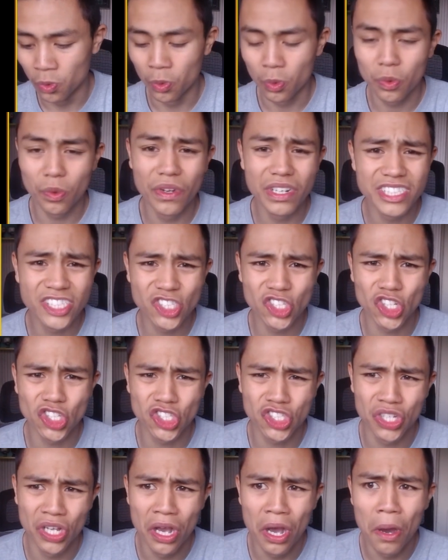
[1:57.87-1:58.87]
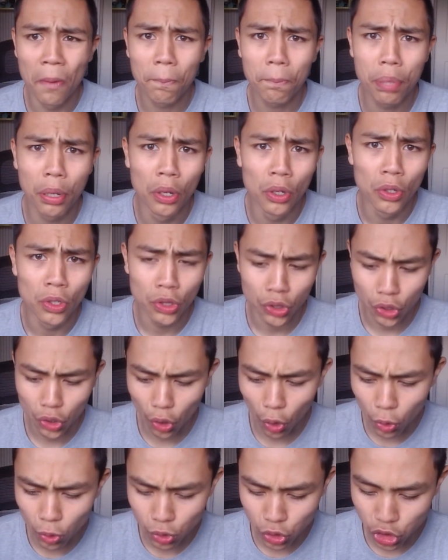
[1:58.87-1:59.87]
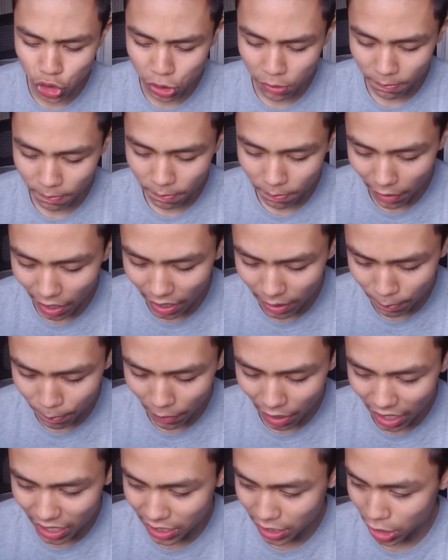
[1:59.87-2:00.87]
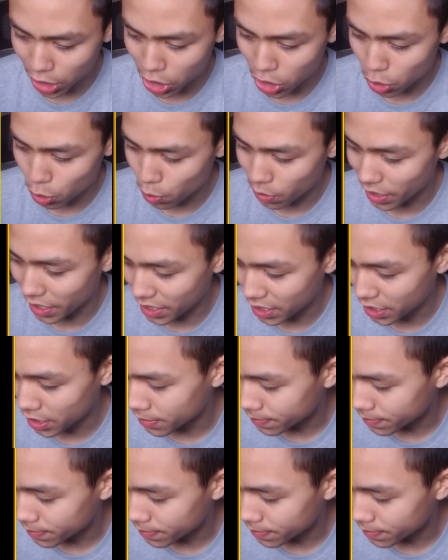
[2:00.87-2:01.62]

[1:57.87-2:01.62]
This just blows my mind away.